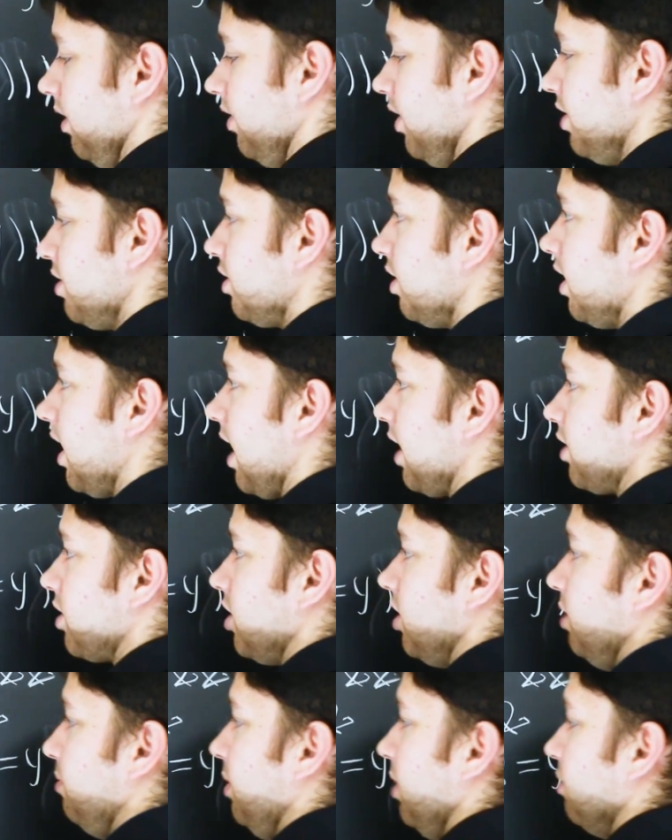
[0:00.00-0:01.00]
This could
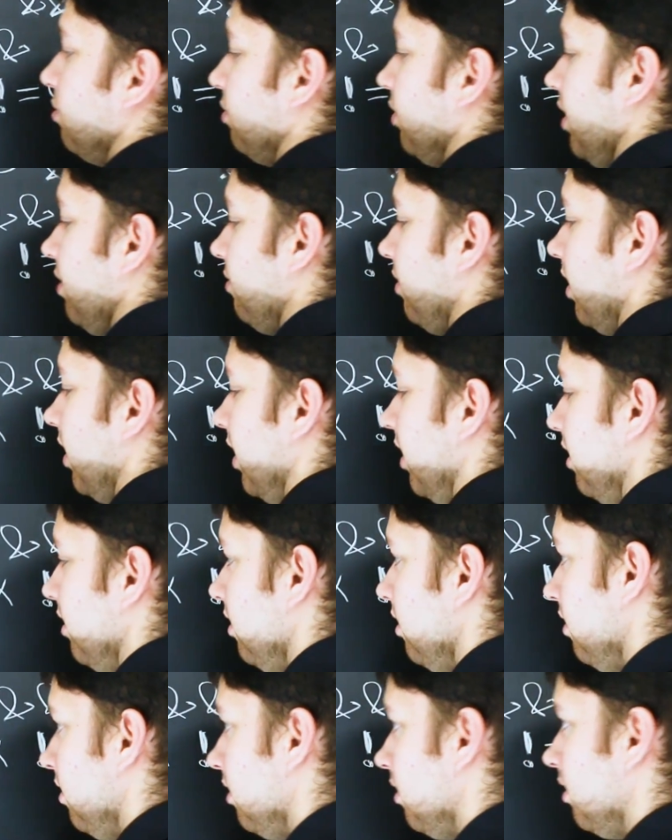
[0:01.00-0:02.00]
actually be
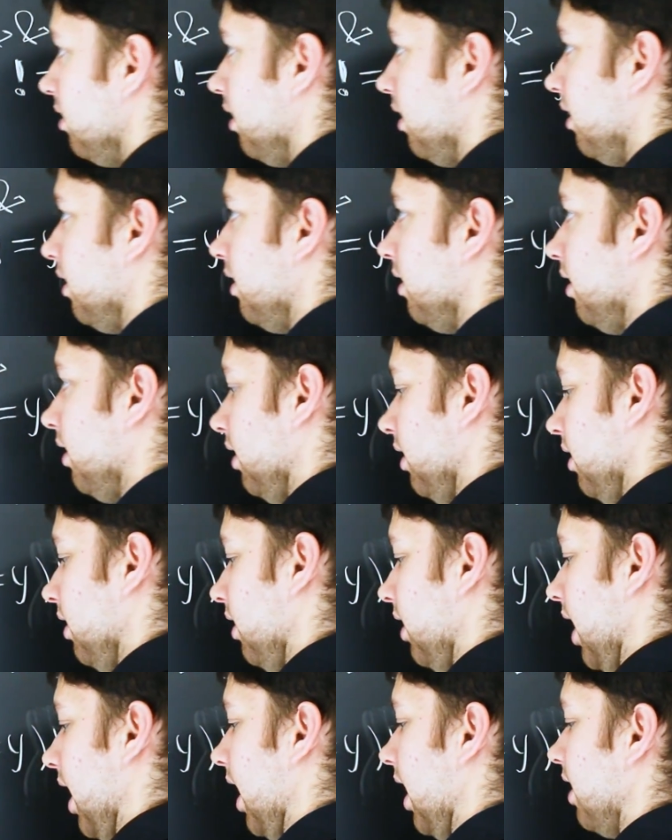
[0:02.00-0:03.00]
rewritten
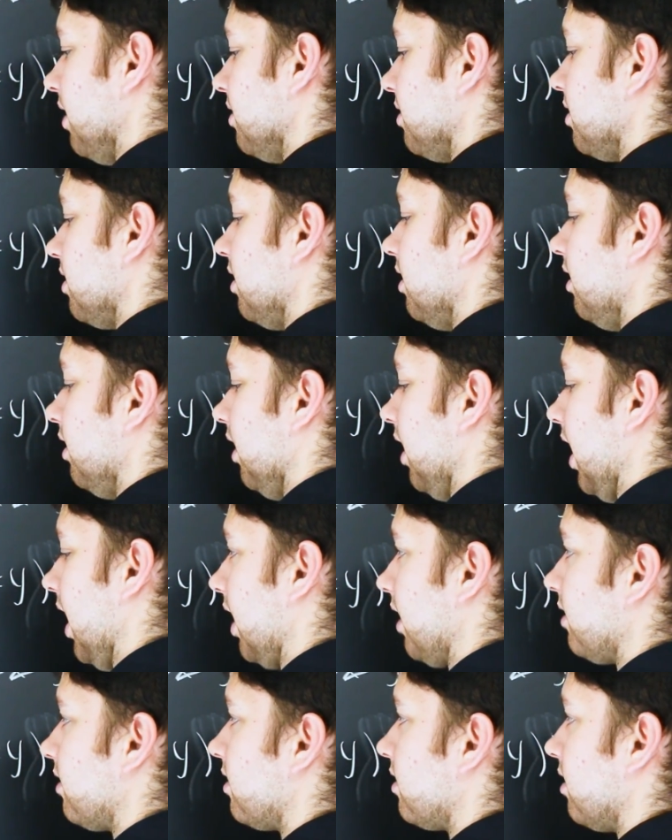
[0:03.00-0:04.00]
as
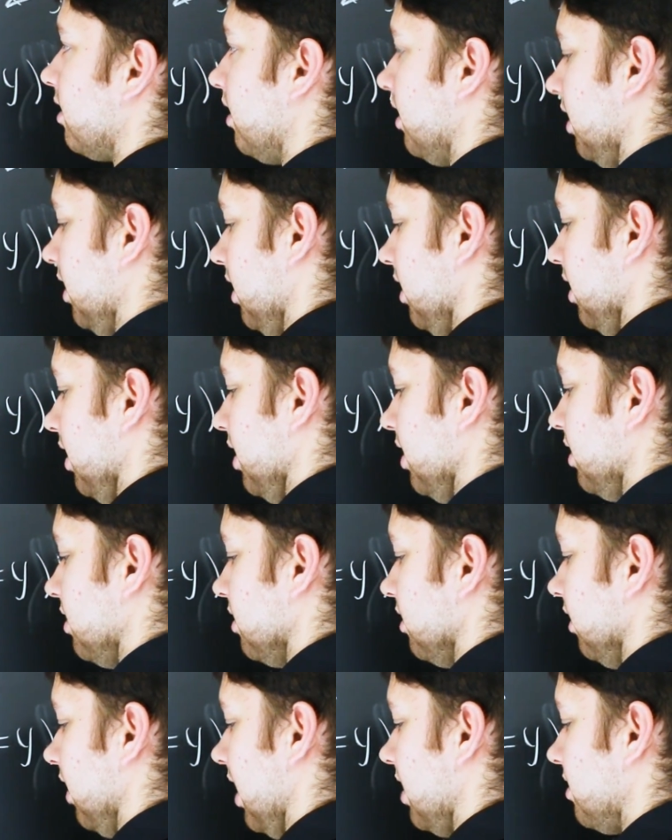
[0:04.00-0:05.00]
x
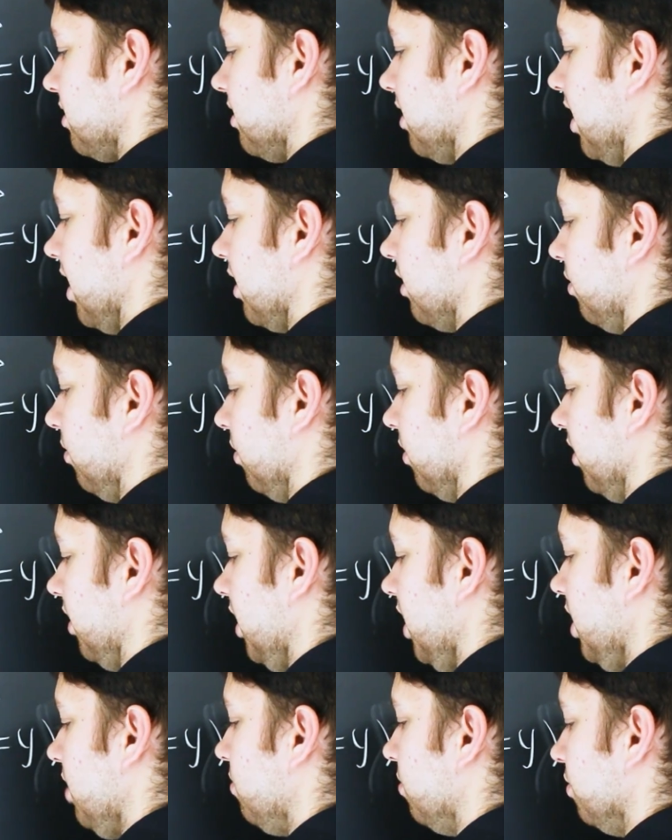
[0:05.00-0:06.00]
is less than or
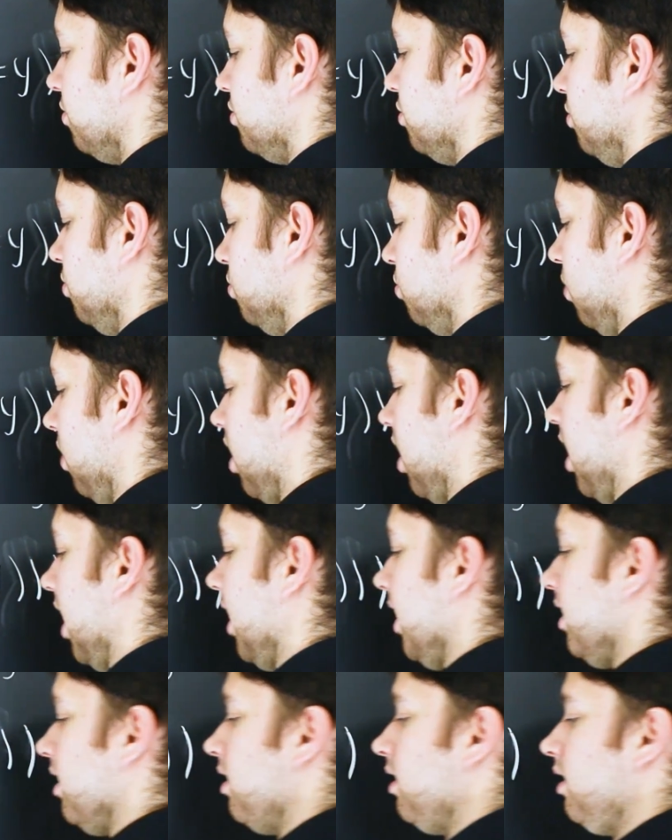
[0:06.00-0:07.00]
equal to y.